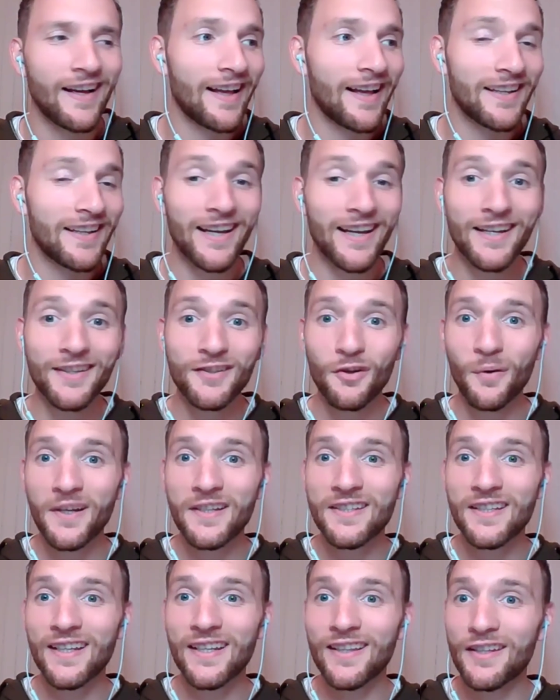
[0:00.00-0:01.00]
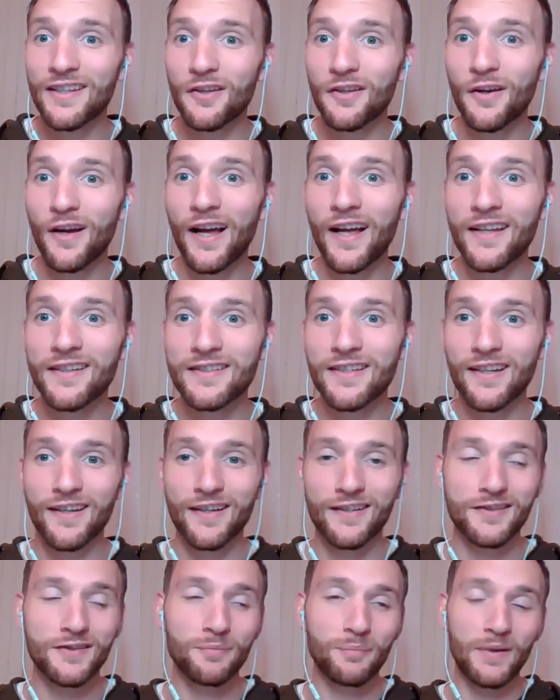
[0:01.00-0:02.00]
And I had no idea that you had
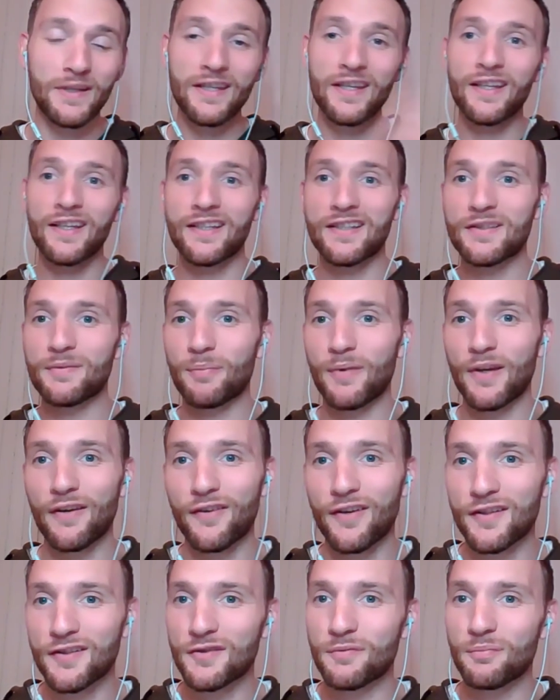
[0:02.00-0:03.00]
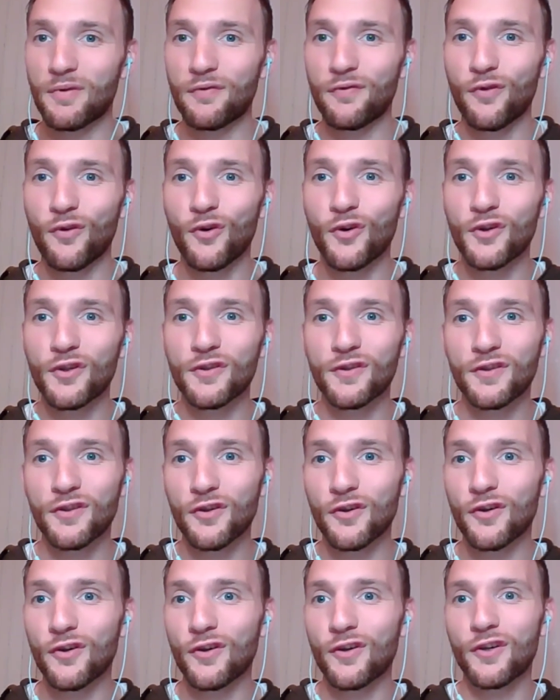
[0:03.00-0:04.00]
a speaking experience before
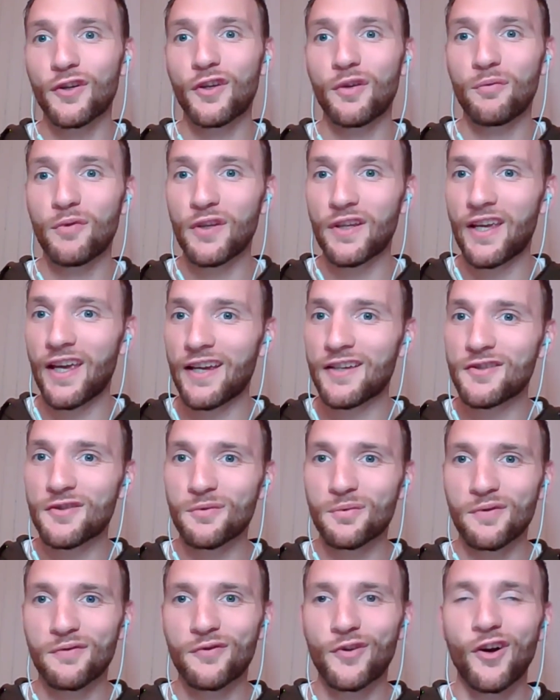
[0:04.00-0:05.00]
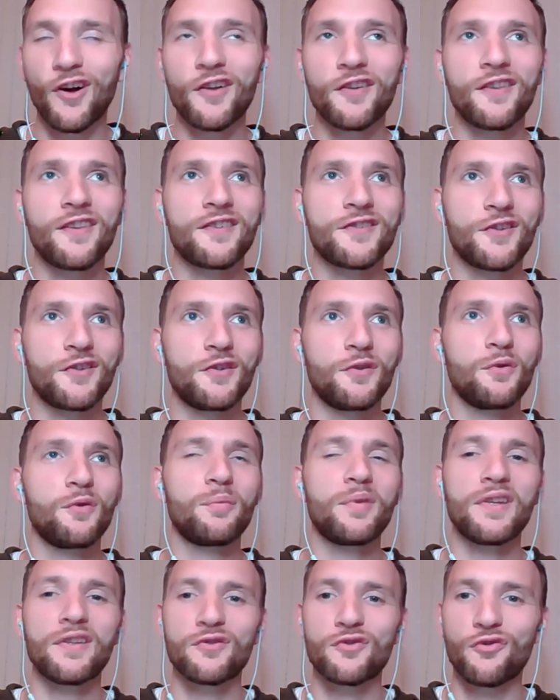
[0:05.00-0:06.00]
your Communications with God. So you were
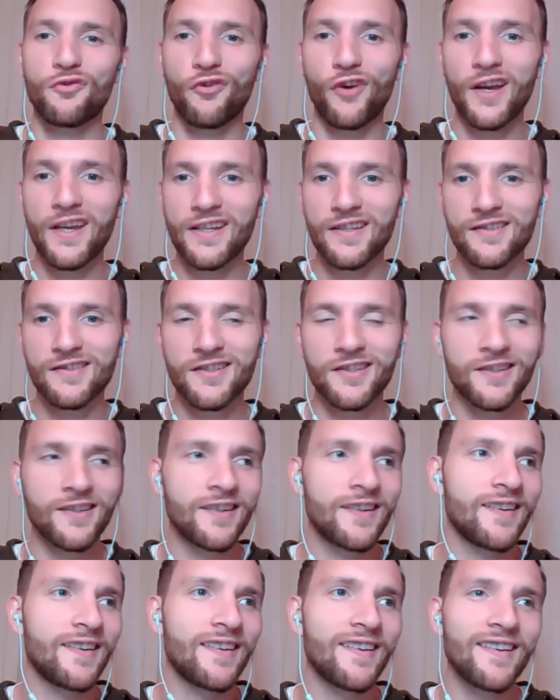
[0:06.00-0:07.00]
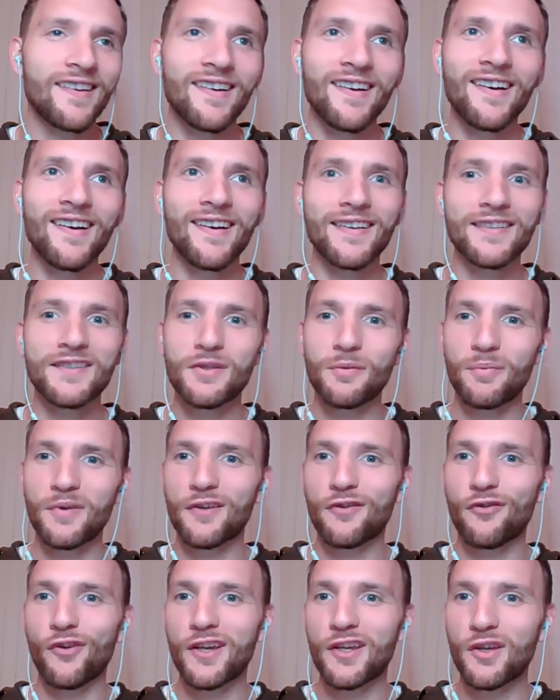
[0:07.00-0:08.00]
being trained to be
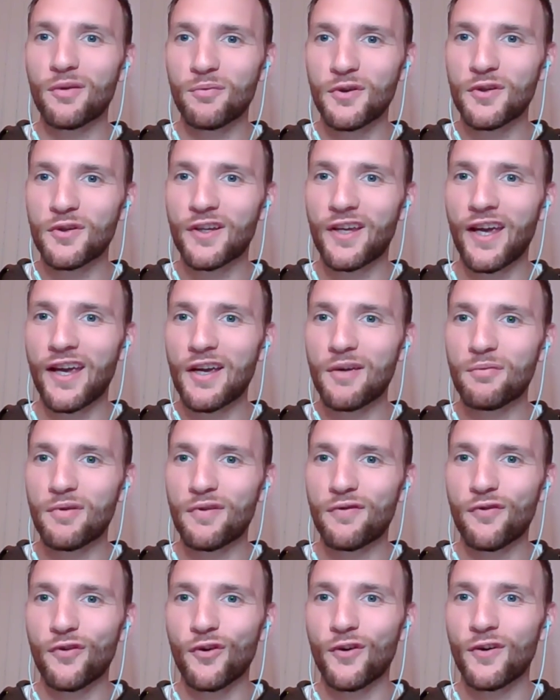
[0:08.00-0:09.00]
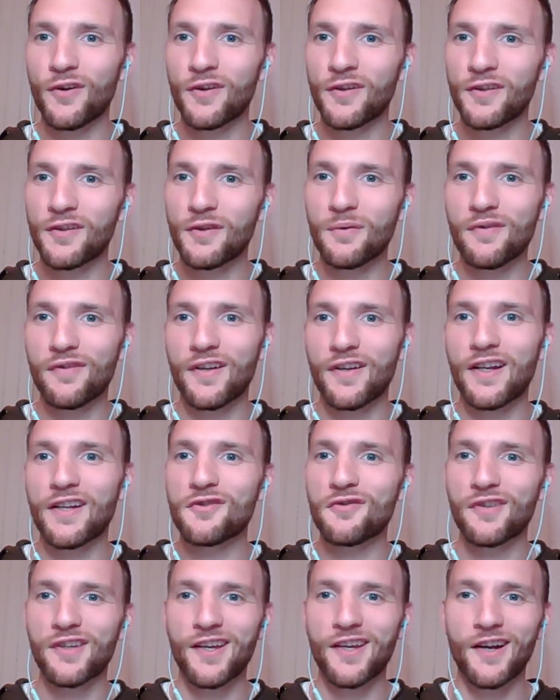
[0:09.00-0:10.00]
a great communicator before you even
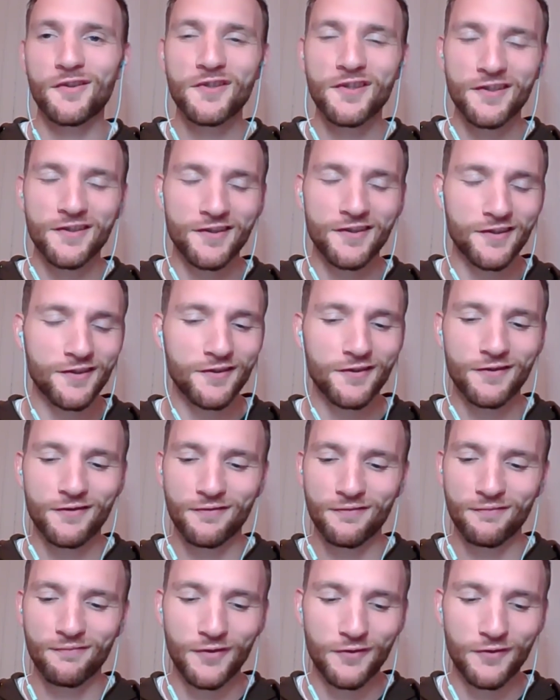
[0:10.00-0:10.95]
had your encounters. That's